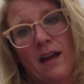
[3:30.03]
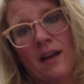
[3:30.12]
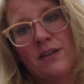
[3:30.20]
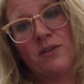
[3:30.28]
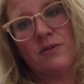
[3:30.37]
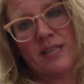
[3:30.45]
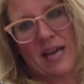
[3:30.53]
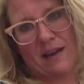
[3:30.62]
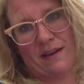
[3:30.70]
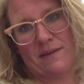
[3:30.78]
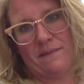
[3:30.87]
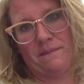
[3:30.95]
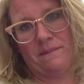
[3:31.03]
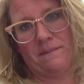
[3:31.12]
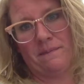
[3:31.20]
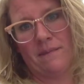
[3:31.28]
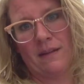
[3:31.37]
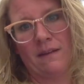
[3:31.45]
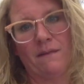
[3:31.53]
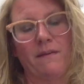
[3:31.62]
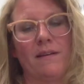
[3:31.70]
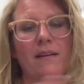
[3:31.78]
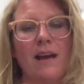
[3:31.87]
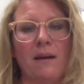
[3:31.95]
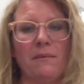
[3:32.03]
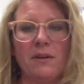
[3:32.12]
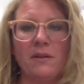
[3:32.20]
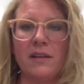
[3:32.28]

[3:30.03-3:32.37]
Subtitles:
New Tech. Phenomenal